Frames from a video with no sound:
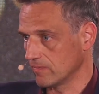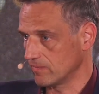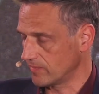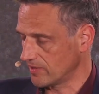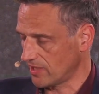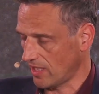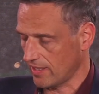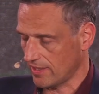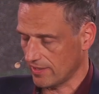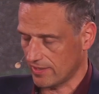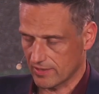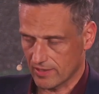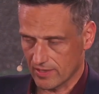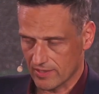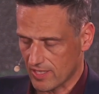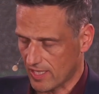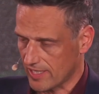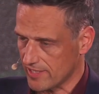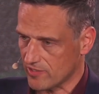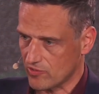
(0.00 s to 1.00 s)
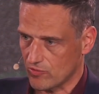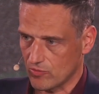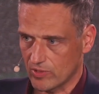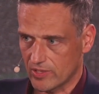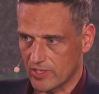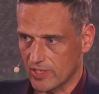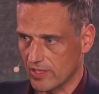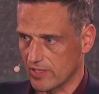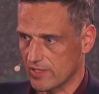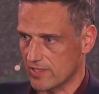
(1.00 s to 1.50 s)
targeted at high school
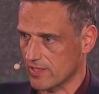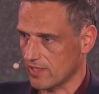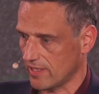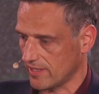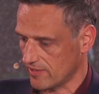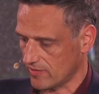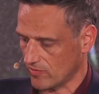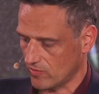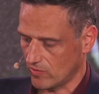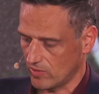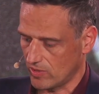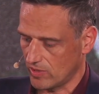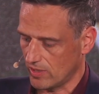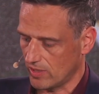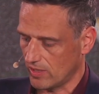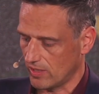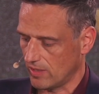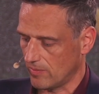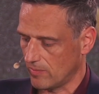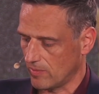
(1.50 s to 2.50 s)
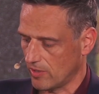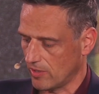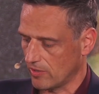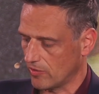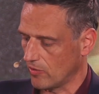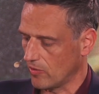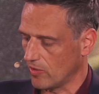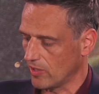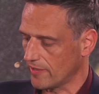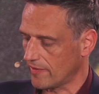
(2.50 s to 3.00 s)
kids, high school
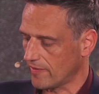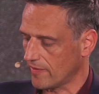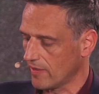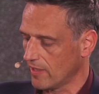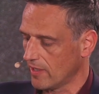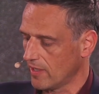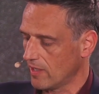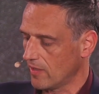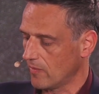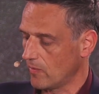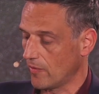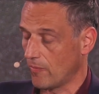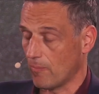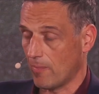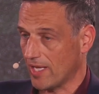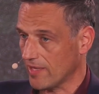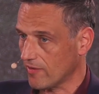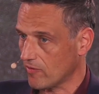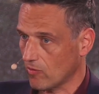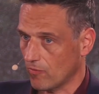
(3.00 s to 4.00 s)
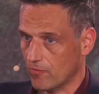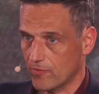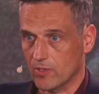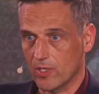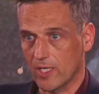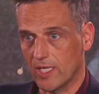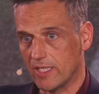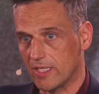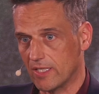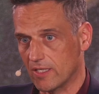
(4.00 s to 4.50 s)
girls, with months of
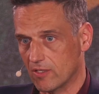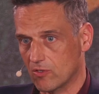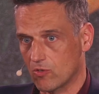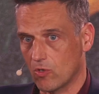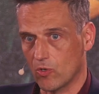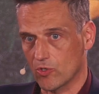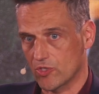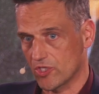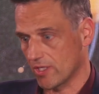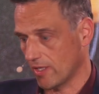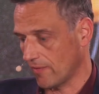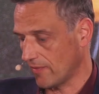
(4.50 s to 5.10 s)
training and coaching.